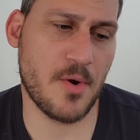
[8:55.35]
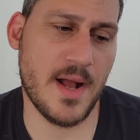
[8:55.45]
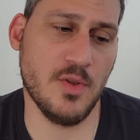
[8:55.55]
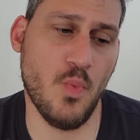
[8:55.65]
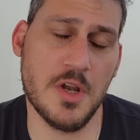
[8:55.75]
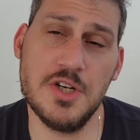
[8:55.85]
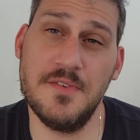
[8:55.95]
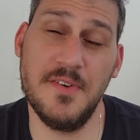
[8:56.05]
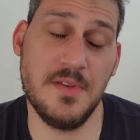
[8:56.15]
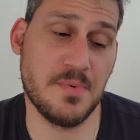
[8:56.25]
around
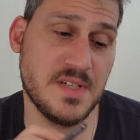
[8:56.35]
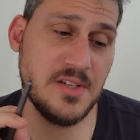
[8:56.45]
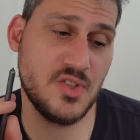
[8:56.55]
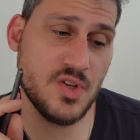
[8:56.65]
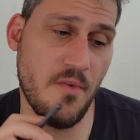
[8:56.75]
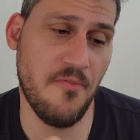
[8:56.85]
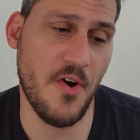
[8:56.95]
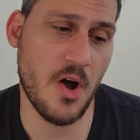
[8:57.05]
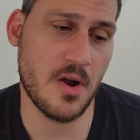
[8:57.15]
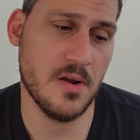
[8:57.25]
150% so
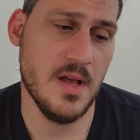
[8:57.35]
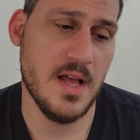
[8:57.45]
far